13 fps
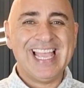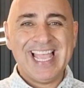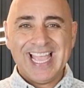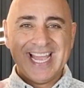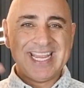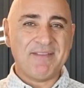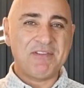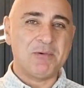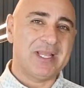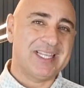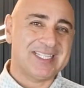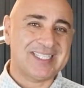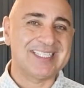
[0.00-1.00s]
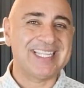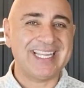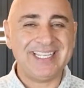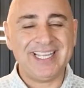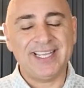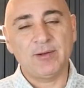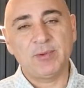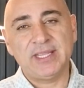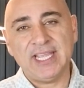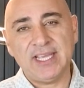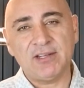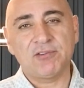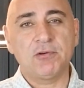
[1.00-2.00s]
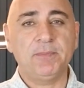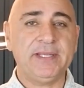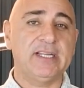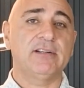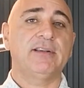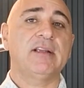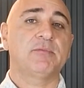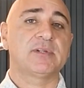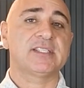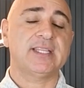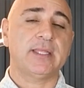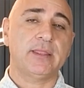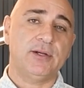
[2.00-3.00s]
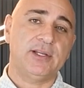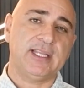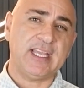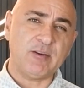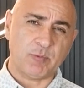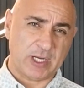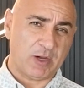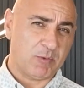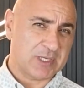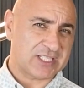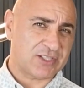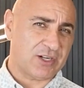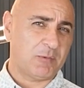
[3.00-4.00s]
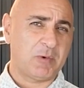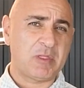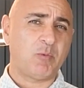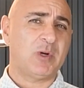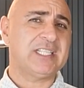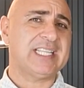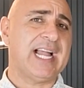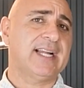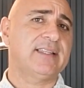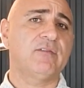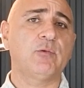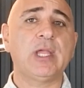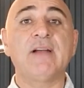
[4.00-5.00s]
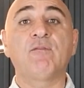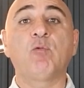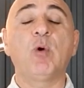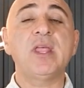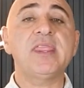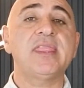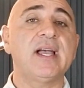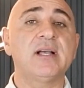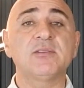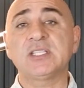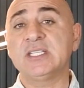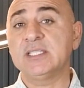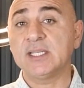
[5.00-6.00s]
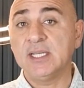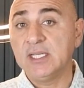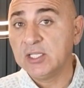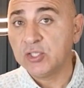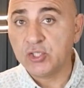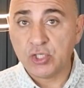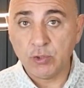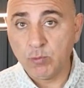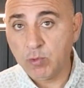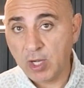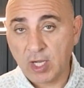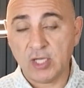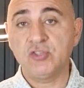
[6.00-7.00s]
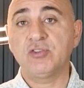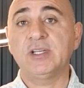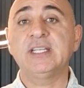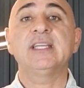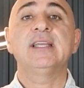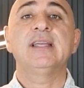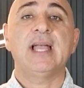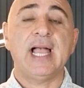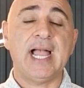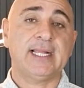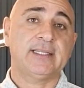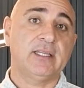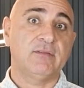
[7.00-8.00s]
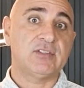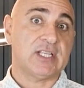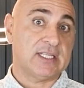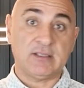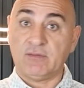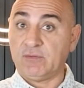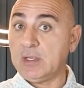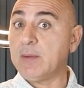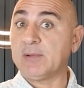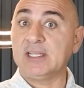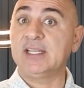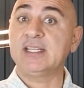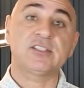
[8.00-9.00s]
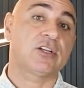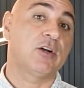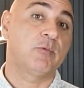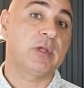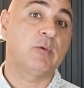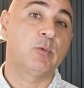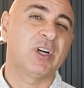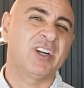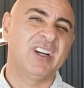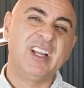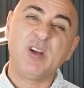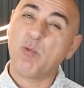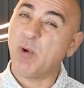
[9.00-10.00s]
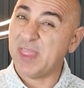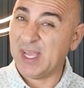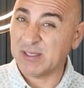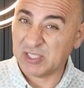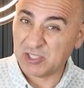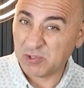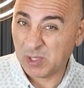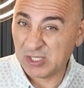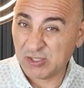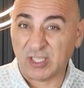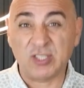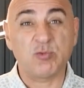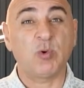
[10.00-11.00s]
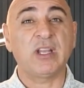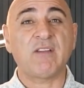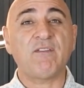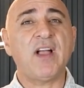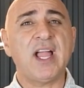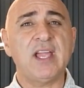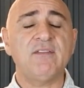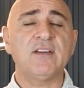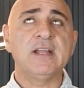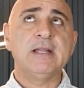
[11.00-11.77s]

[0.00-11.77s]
Hey everyone, this is Zaid Hanna with the Hanna Group here at Real Estate 38, and we always start with what's active. We have 1,200 actives. As of a couple of days ago, we were 1,225.